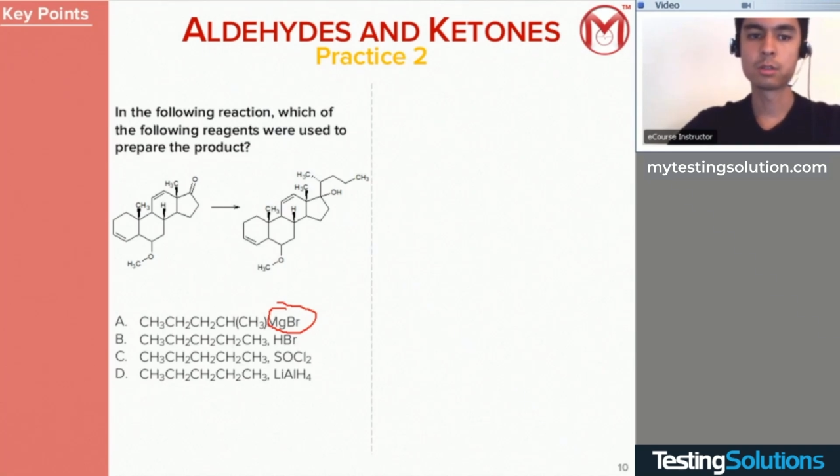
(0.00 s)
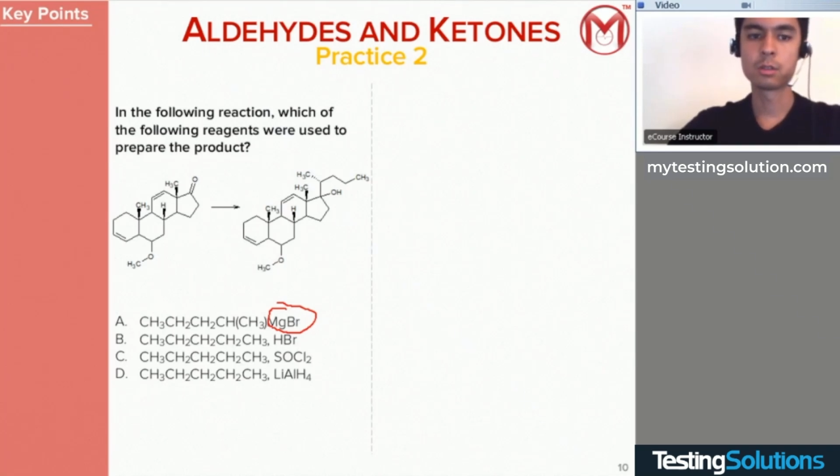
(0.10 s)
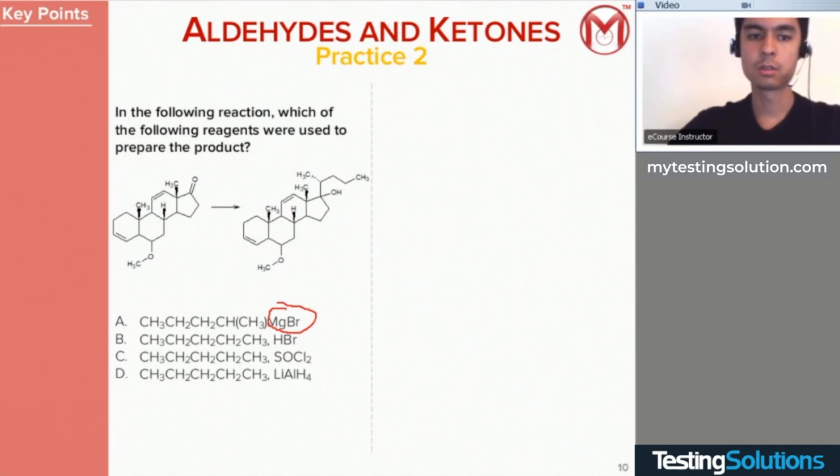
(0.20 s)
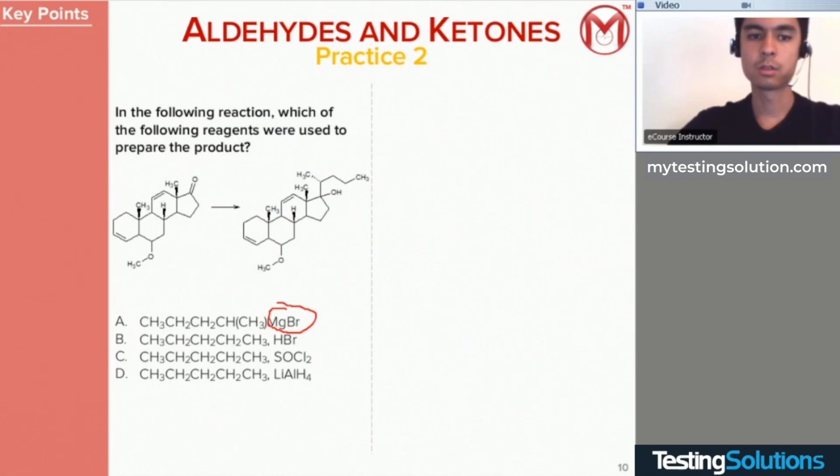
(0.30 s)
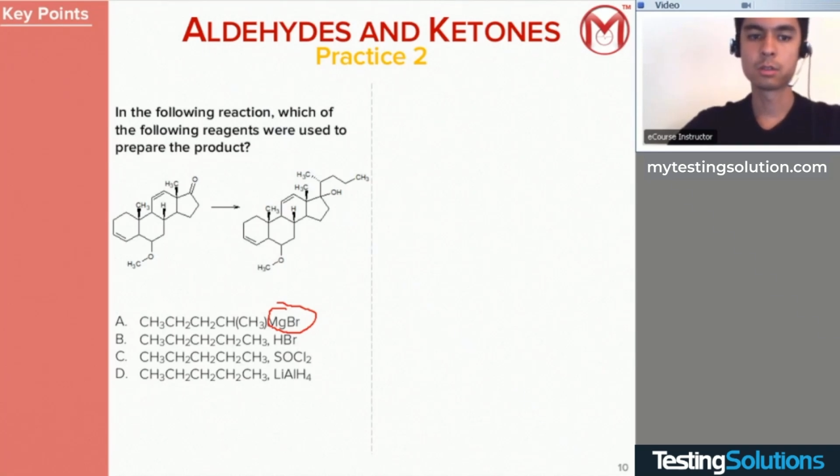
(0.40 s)

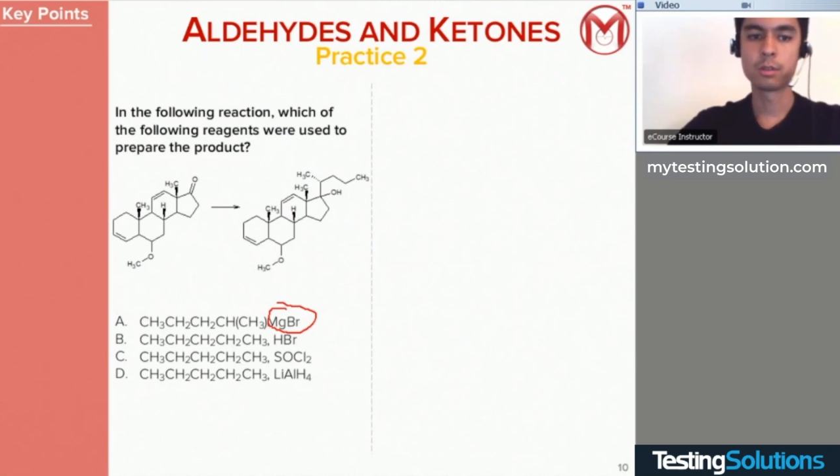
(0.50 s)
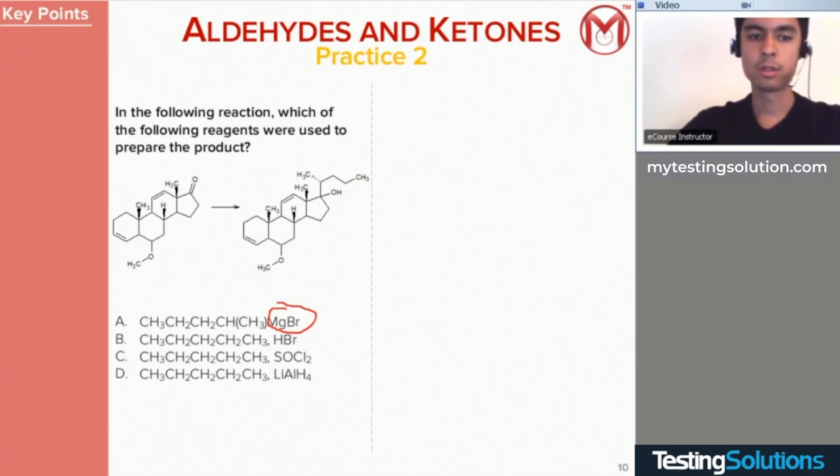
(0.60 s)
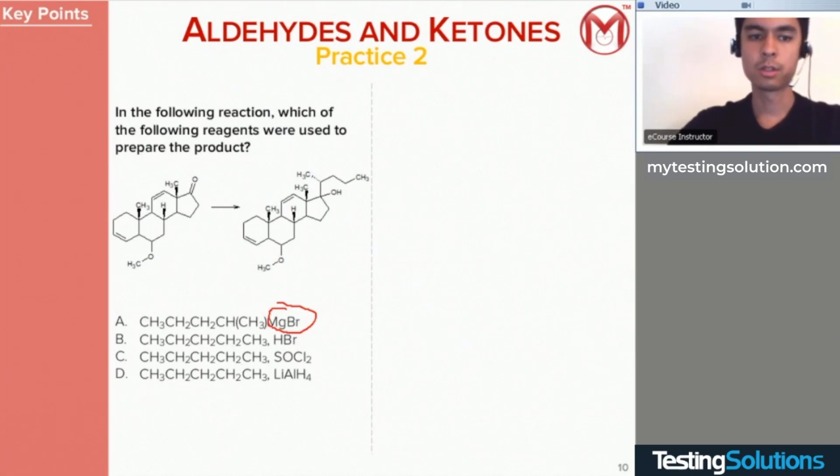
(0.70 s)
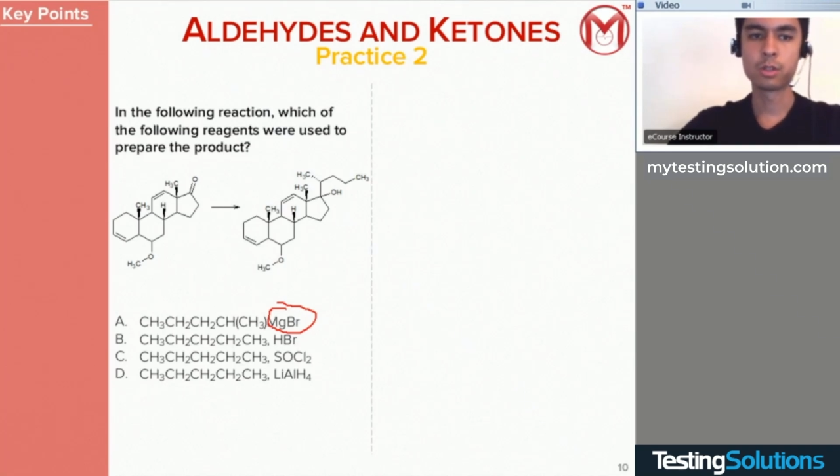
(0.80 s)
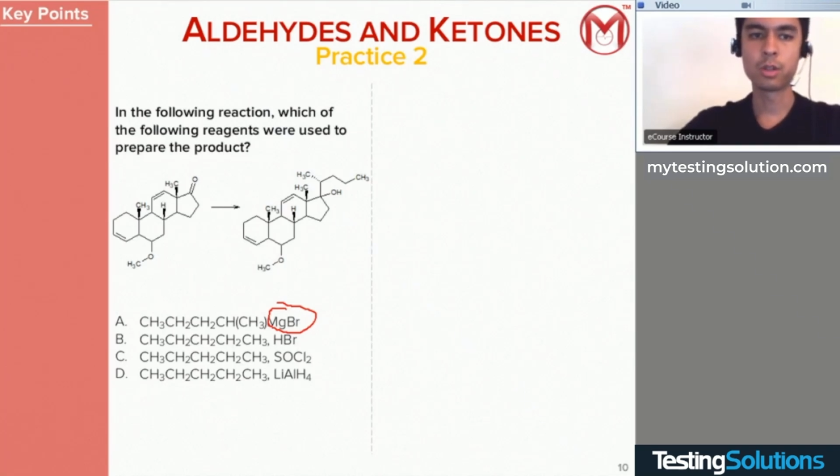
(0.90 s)
So none of those
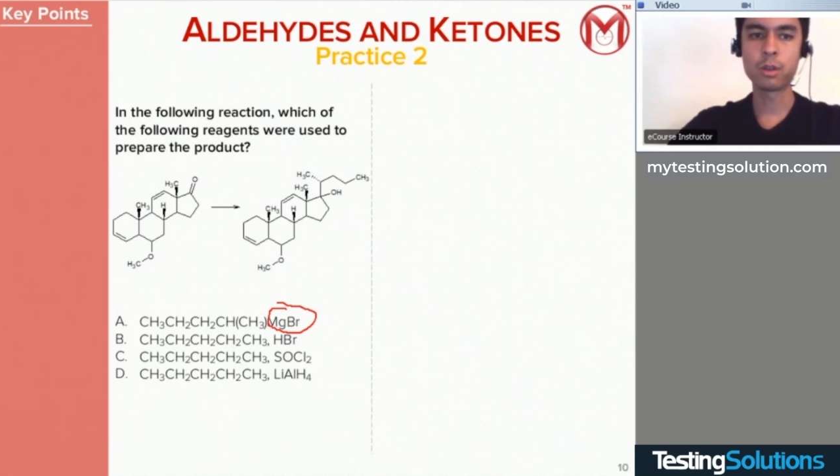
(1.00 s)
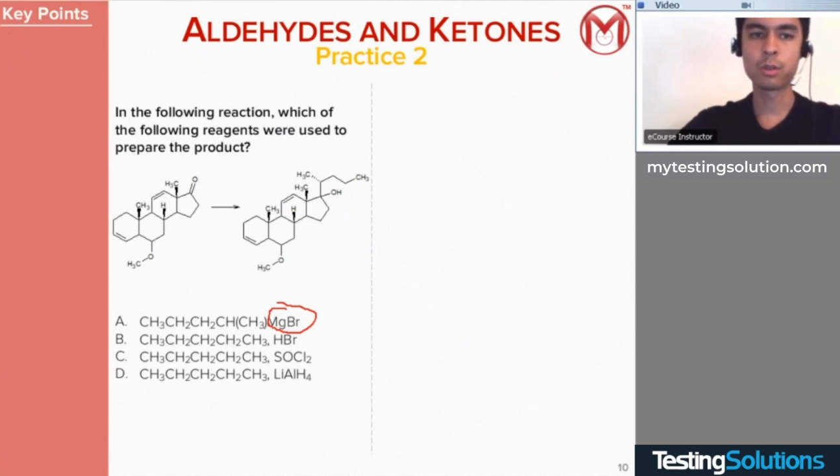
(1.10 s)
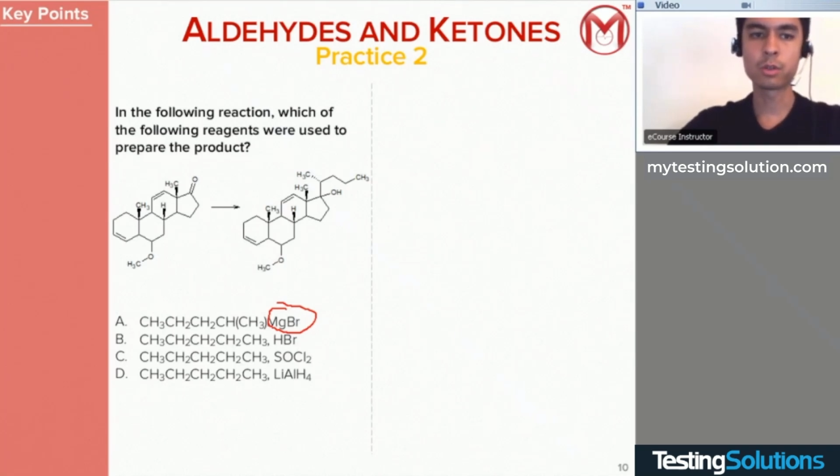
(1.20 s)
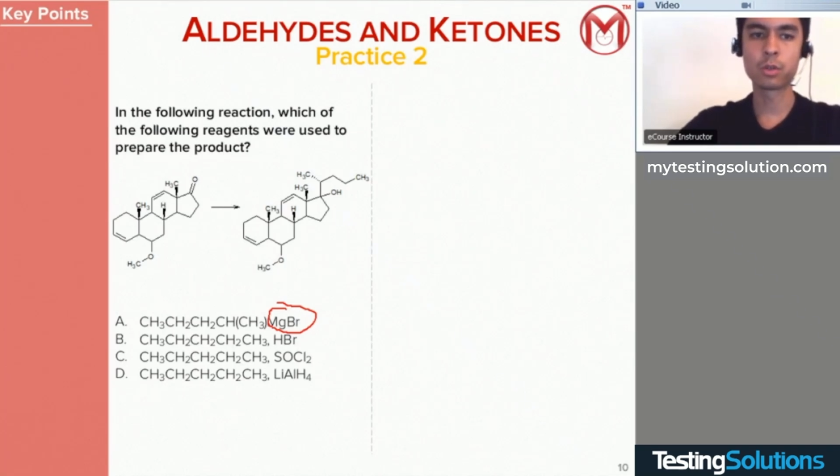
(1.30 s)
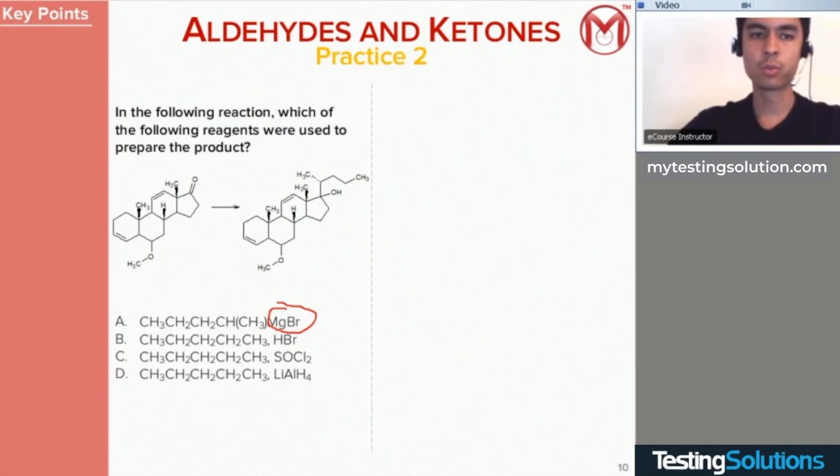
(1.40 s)
are really
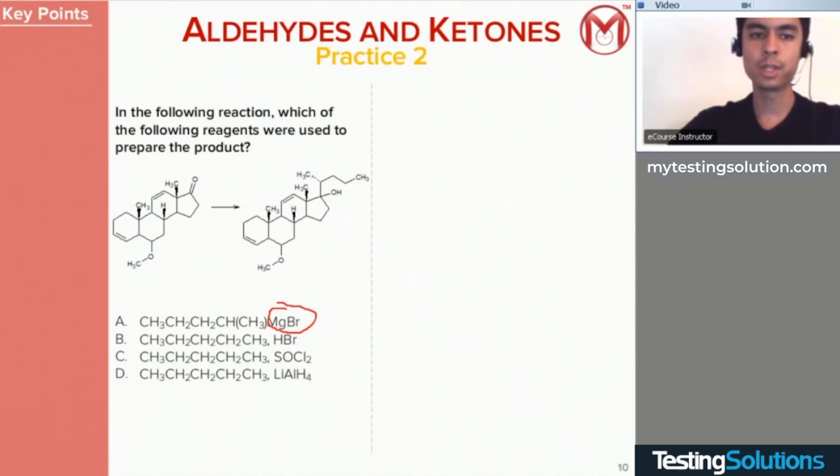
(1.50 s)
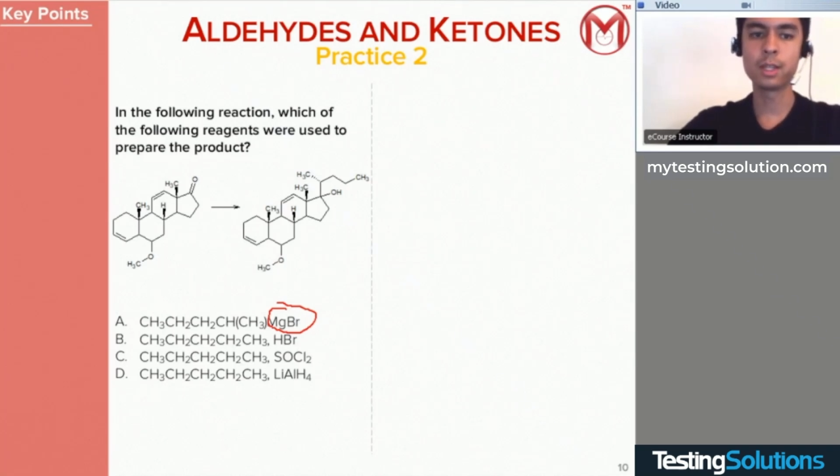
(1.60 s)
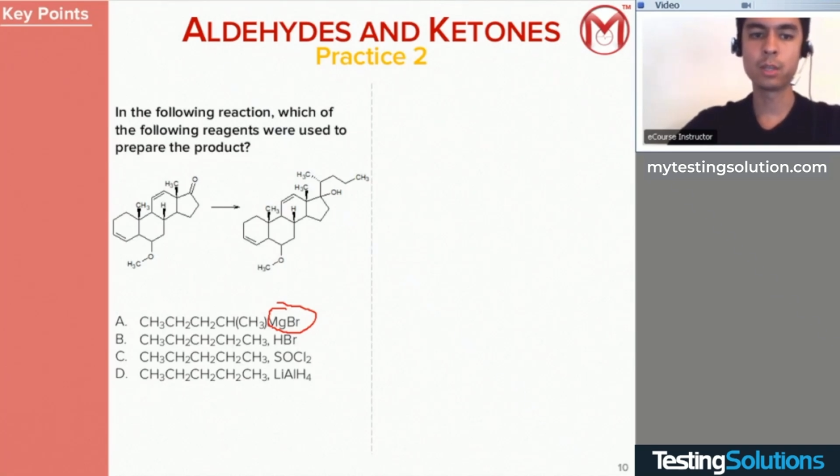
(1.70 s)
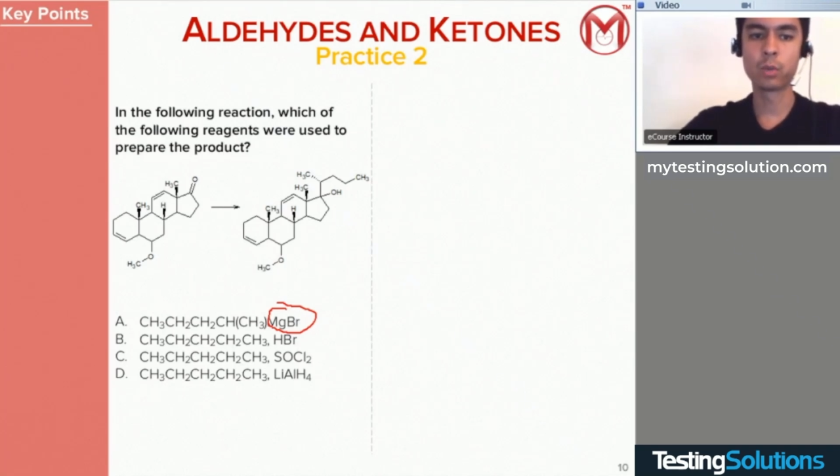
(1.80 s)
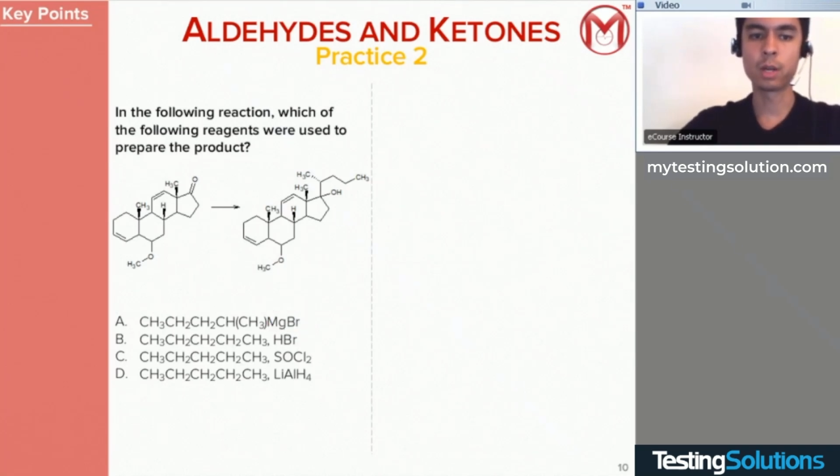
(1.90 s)
what I'm
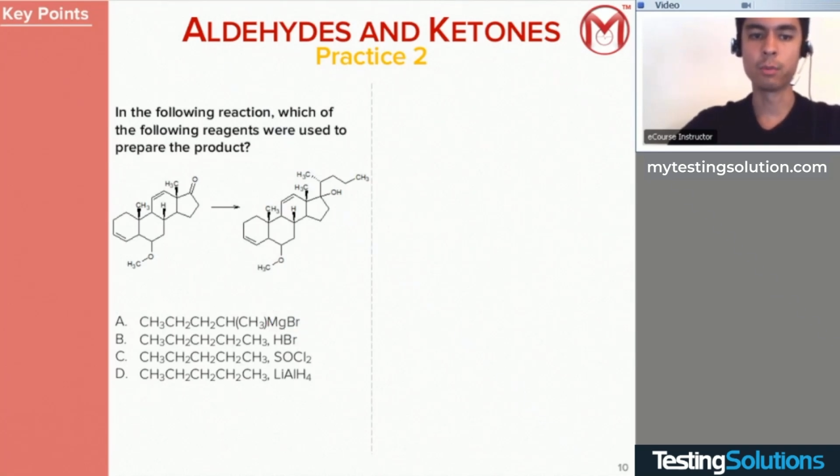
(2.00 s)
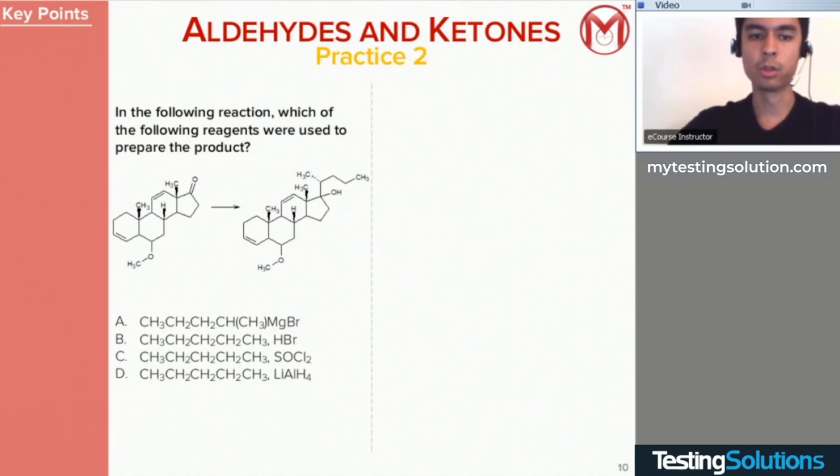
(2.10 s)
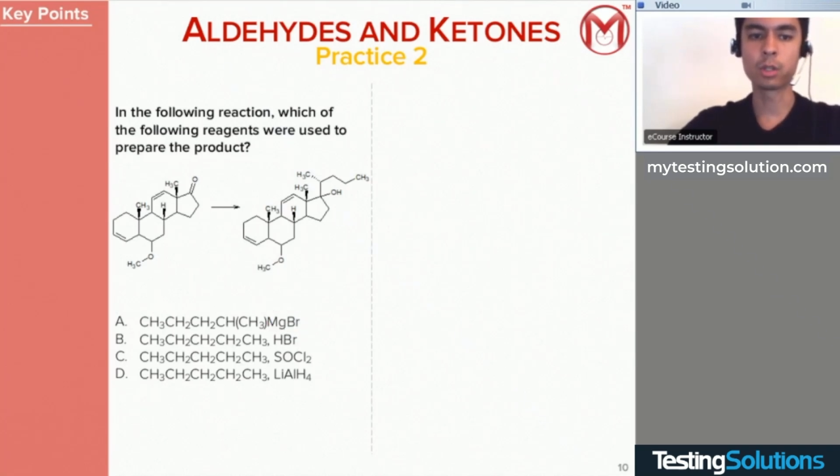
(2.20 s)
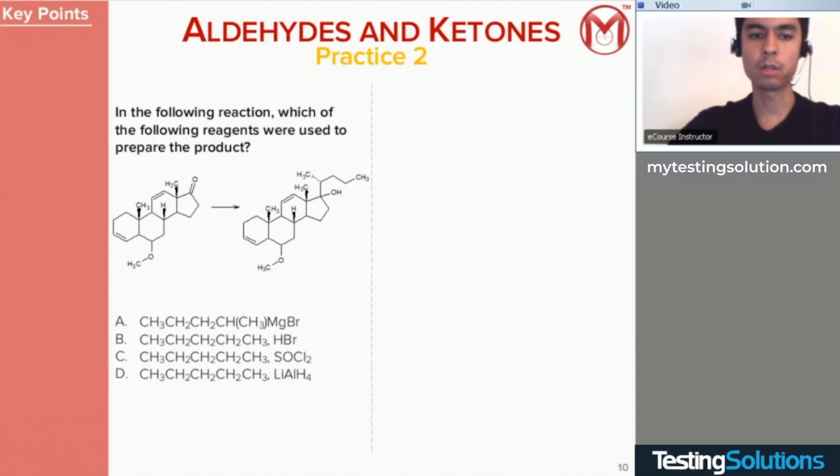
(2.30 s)
looking for.